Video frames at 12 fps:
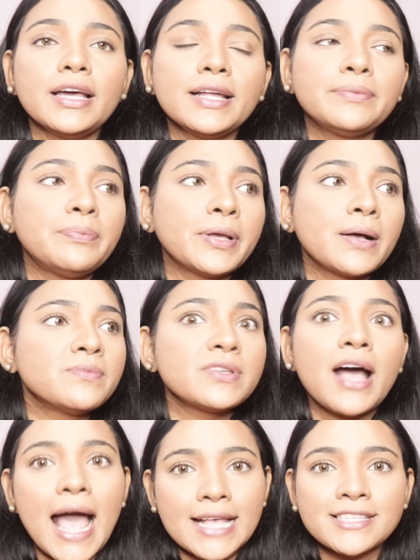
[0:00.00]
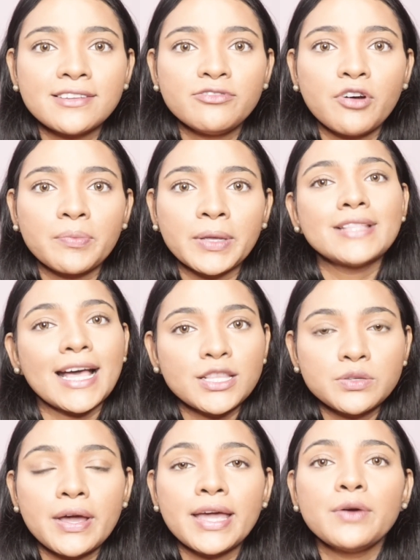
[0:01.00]
it becomes a hassle for me.
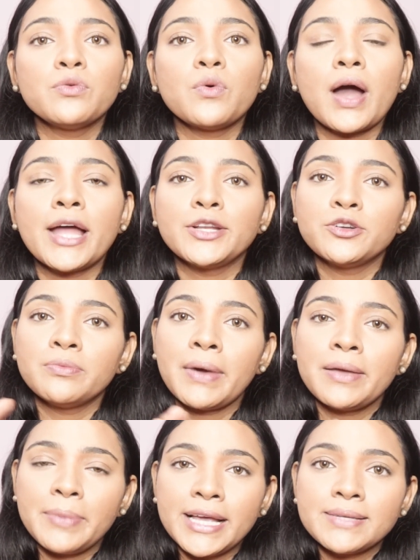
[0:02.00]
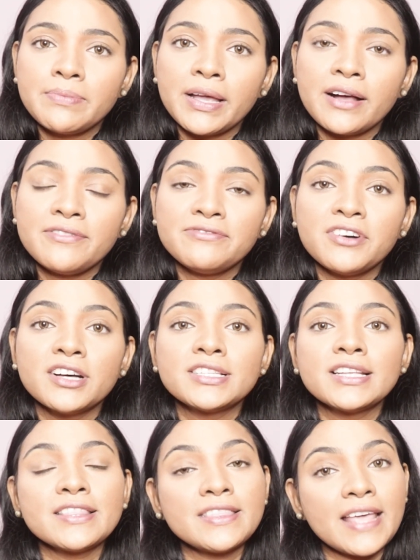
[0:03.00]
That's why I do my base makeup
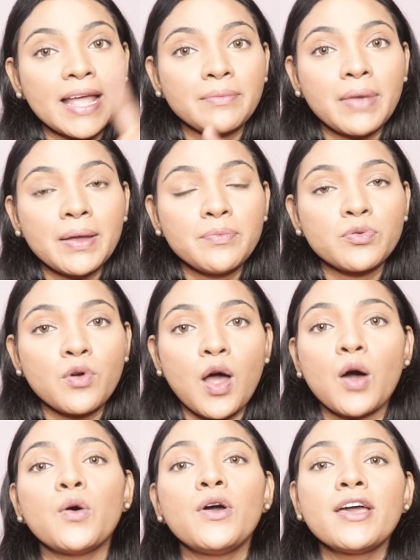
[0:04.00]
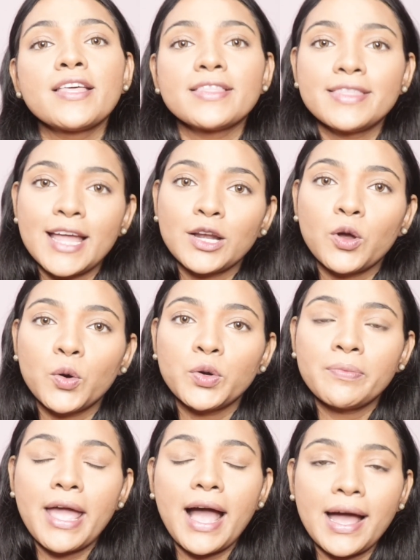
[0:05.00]
first, then my brow, then go to
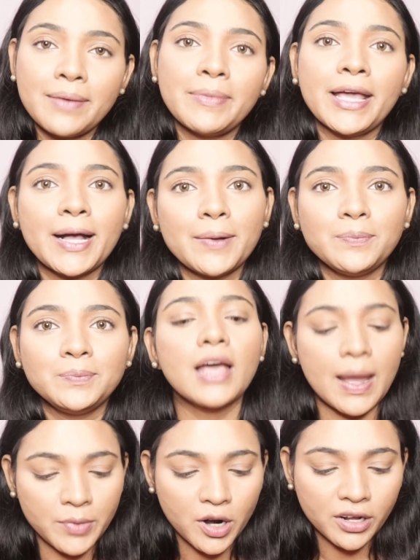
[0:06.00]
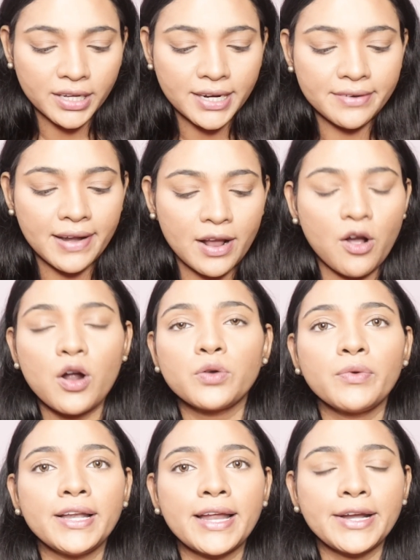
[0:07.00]
my eye makeup. I'm not gonna record
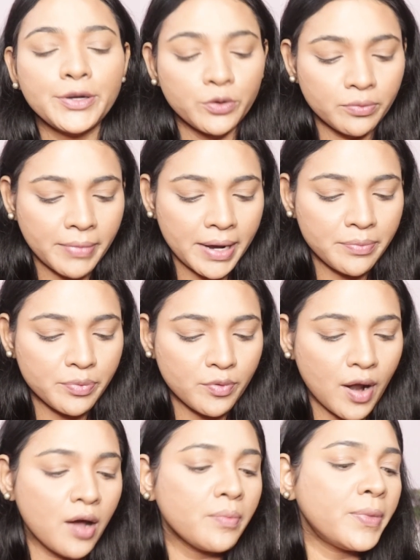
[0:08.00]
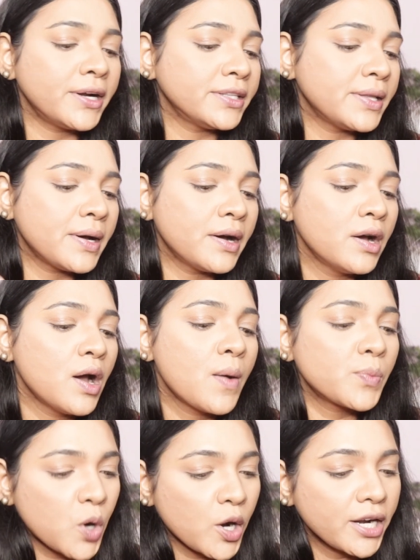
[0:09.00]
while I do my brow, but the
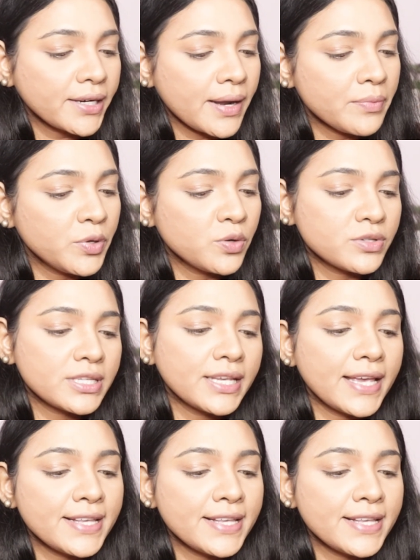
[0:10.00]
product I'm using